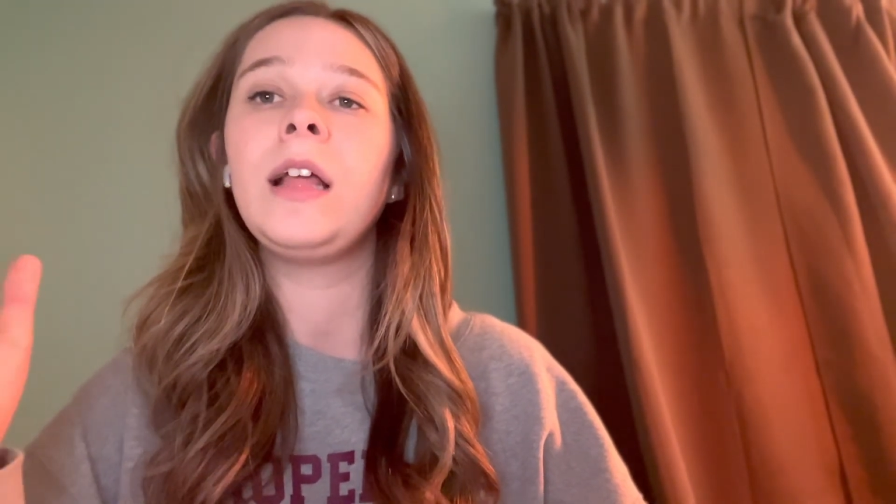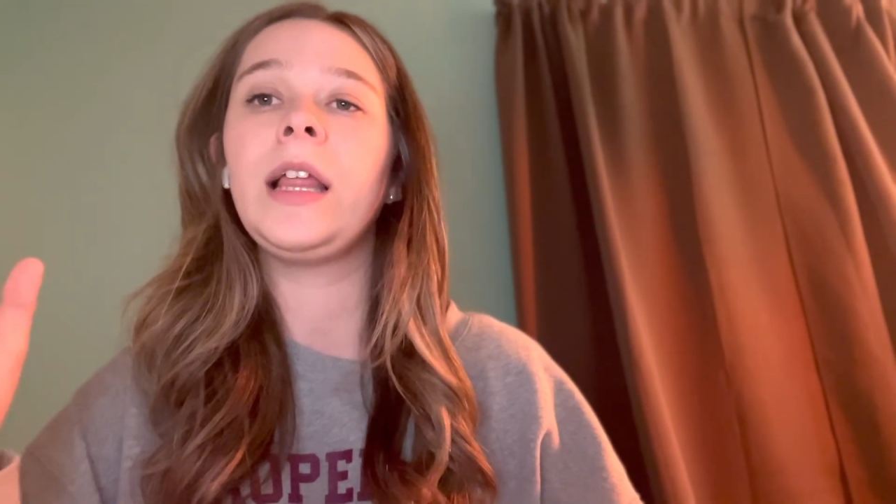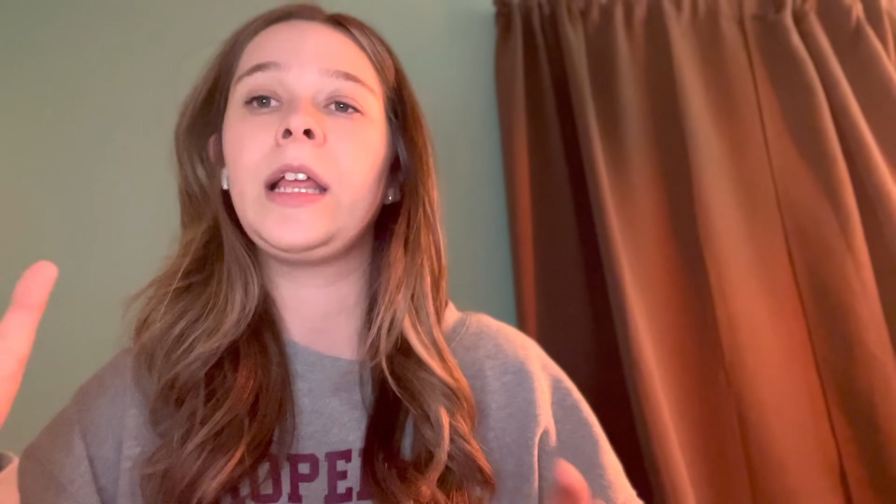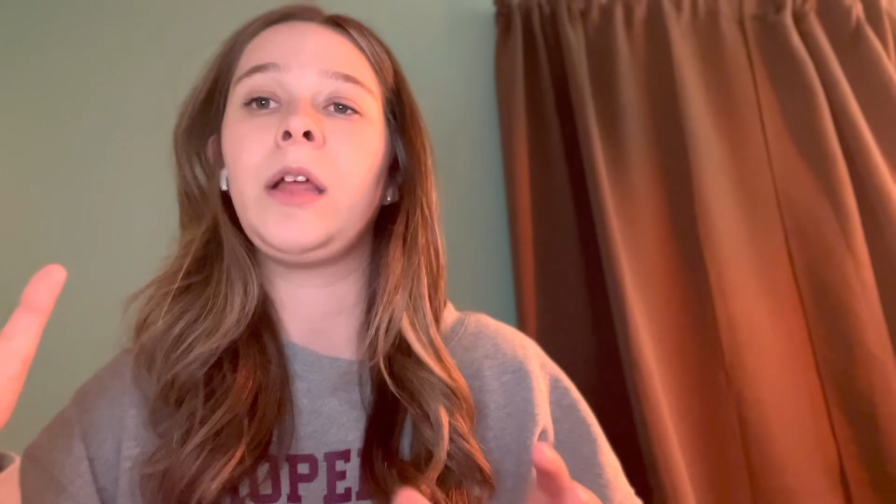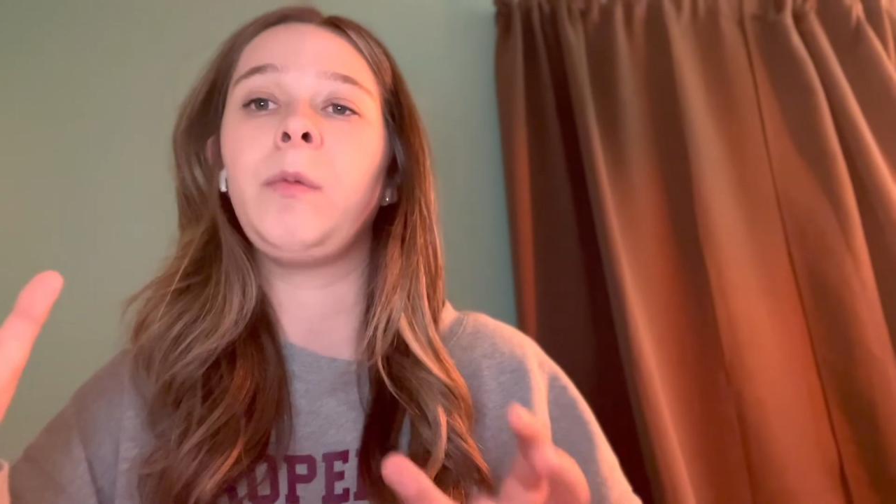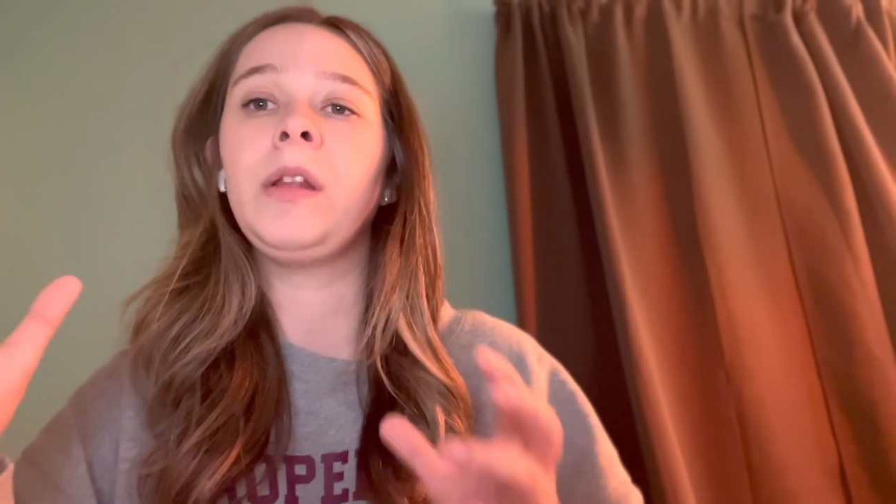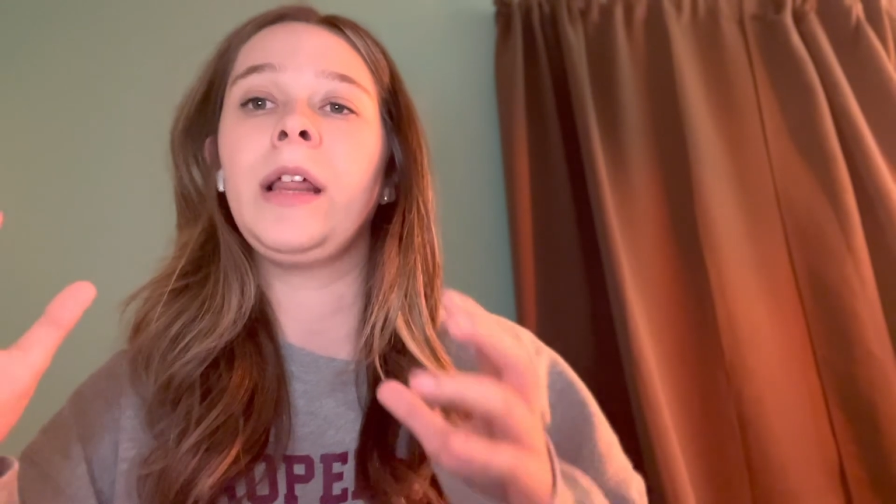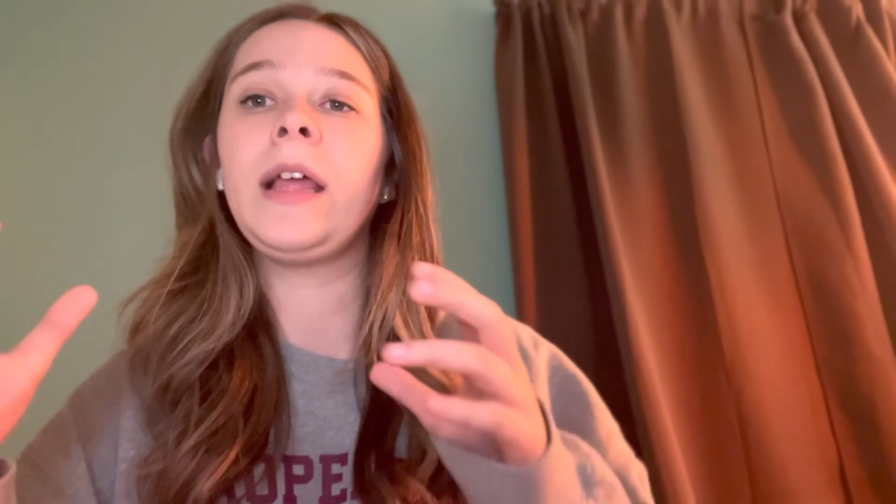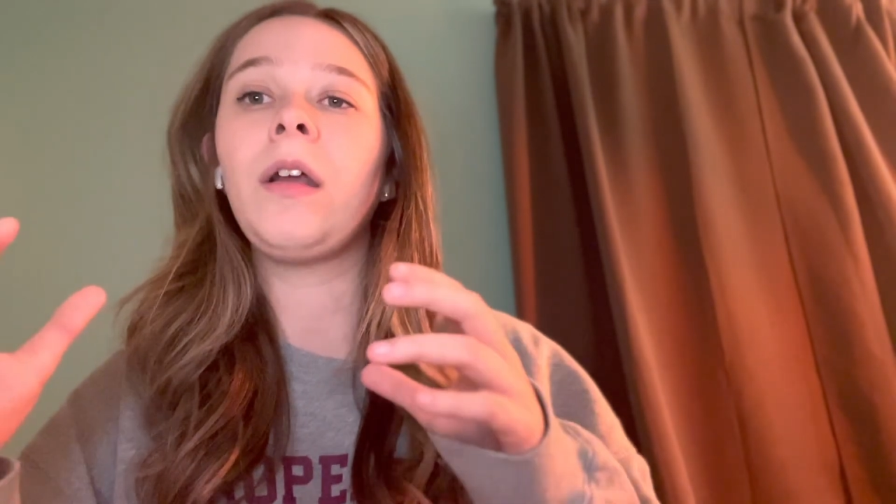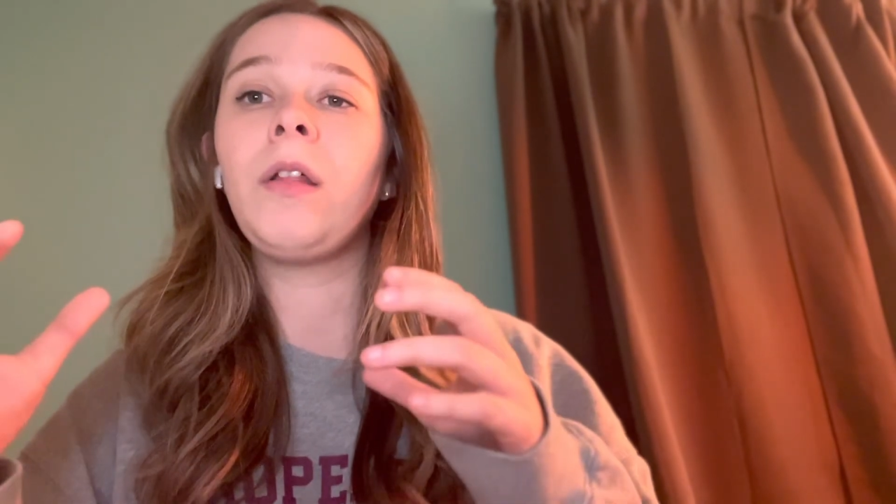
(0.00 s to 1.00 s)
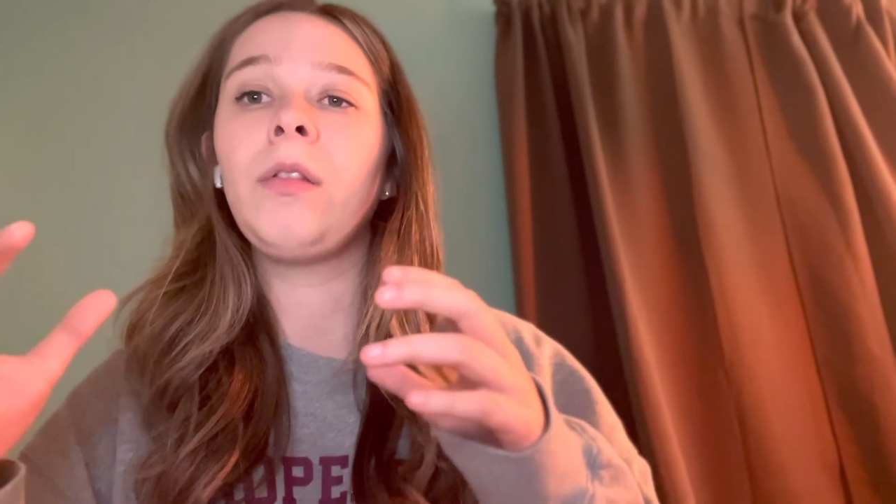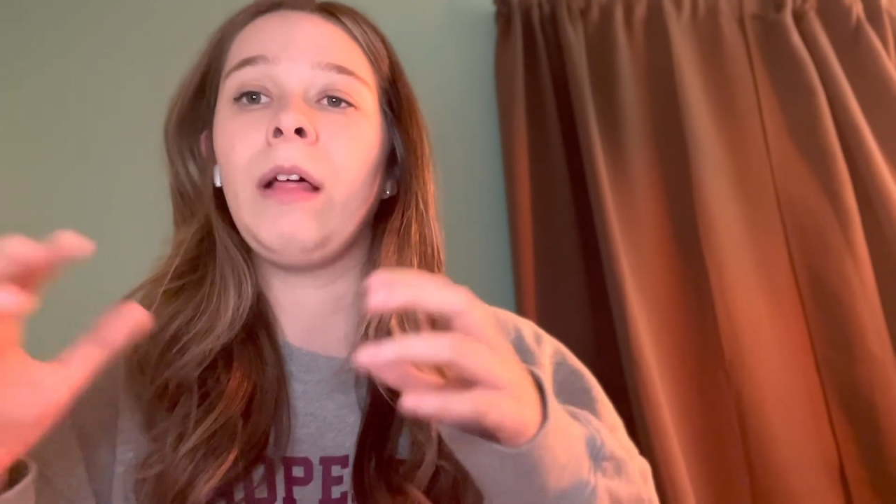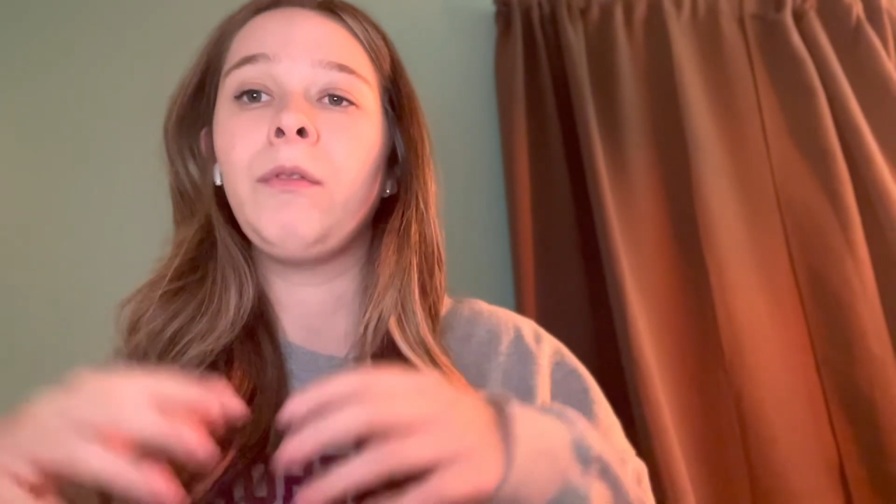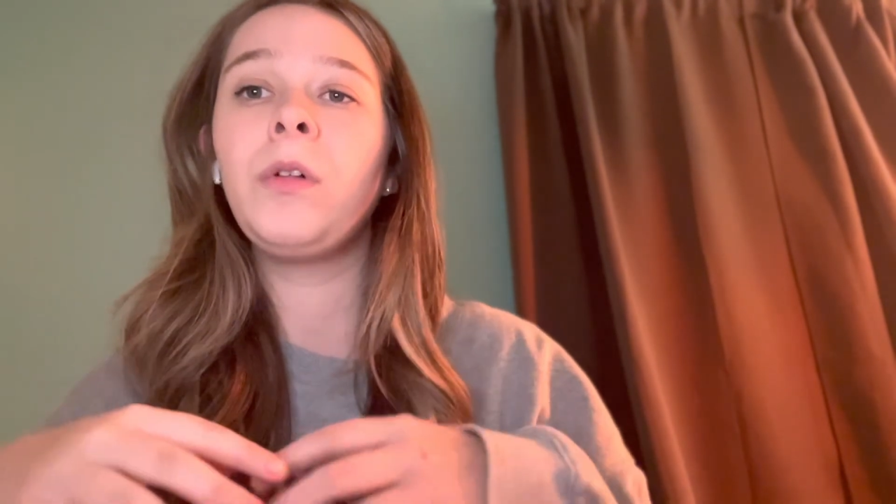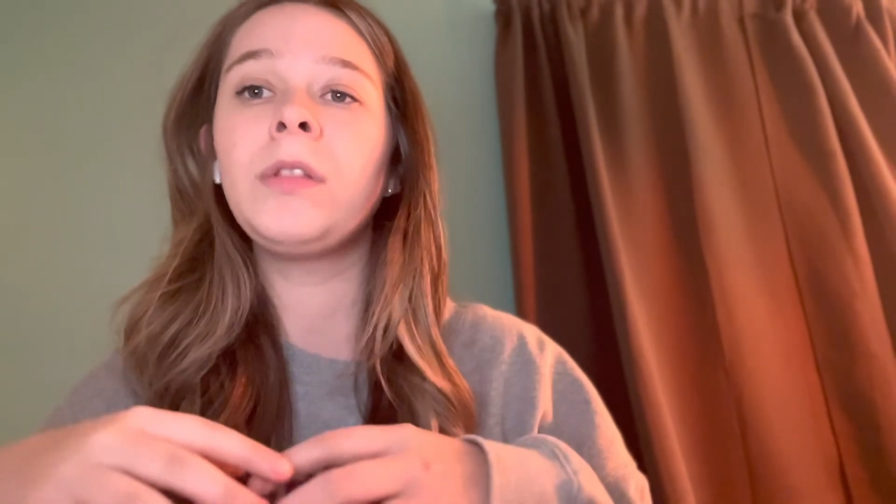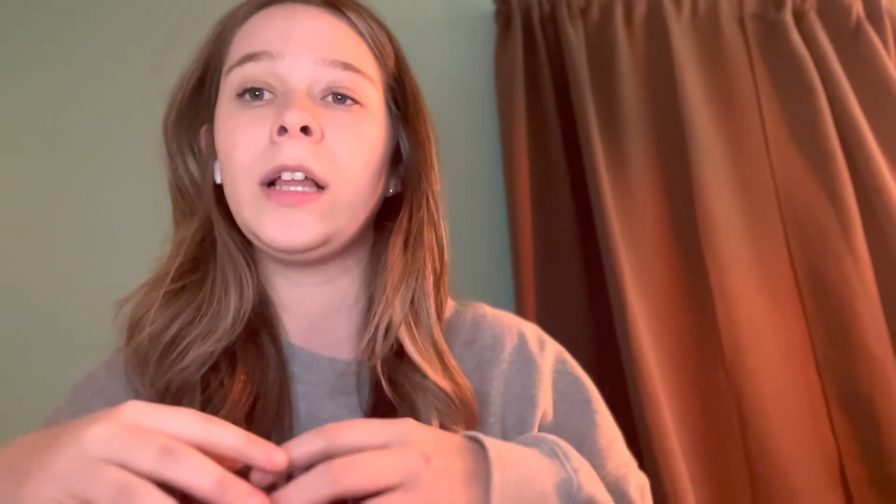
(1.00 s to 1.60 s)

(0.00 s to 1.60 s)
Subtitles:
they could relate on a level.